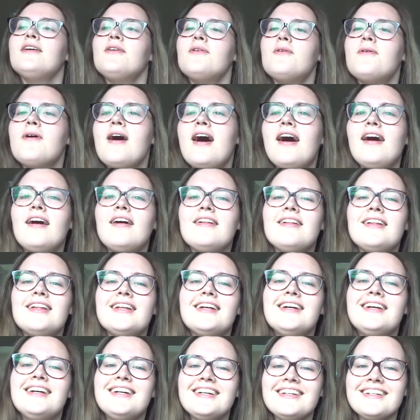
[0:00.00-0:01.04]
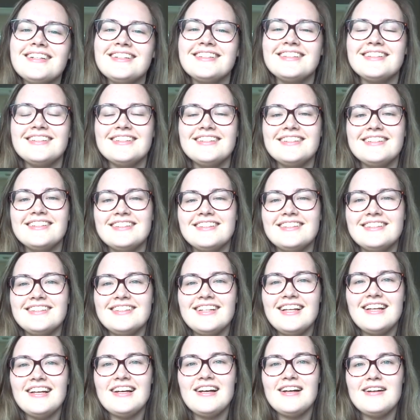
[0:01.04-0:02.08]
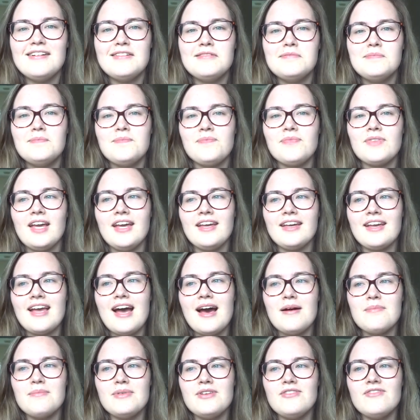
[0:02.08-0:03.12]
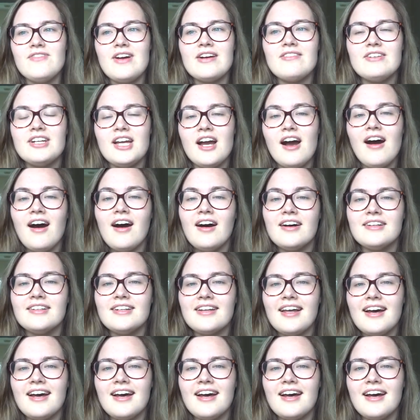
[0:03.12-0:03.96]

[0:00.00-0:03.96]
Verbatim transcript: Well, it can be very hard.